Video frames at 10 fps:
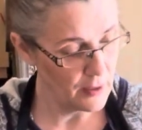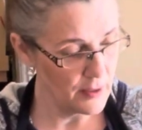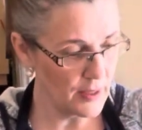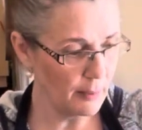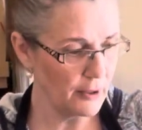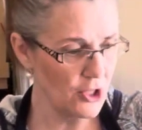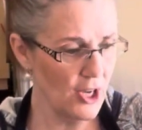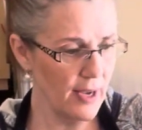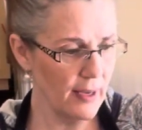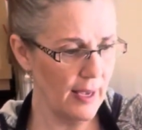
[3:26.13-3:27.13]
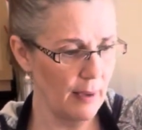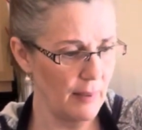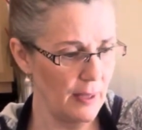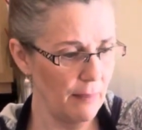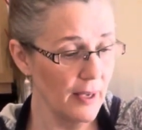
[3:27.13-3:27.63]
Double check how
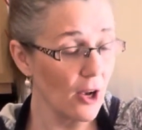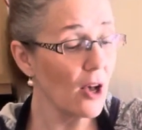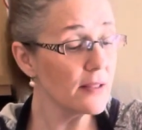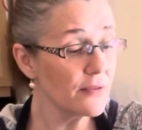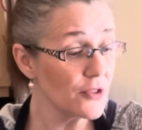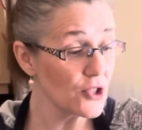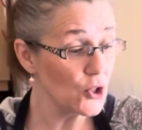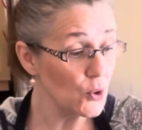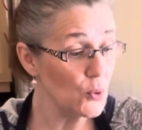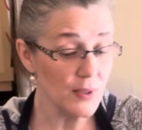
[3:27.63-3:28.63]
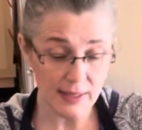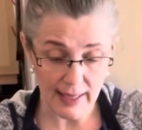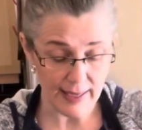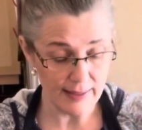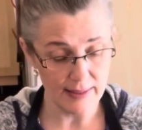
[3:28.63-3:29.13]
many, it calls for 2
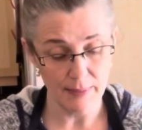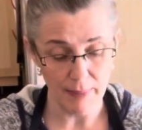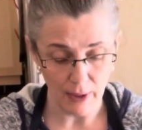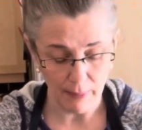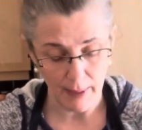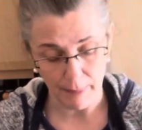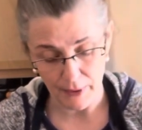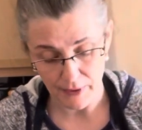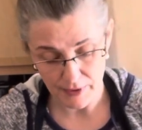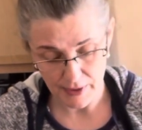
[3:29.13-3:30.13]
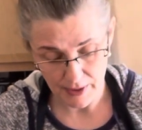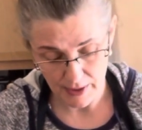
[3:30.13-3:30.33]
sliced bell peppers.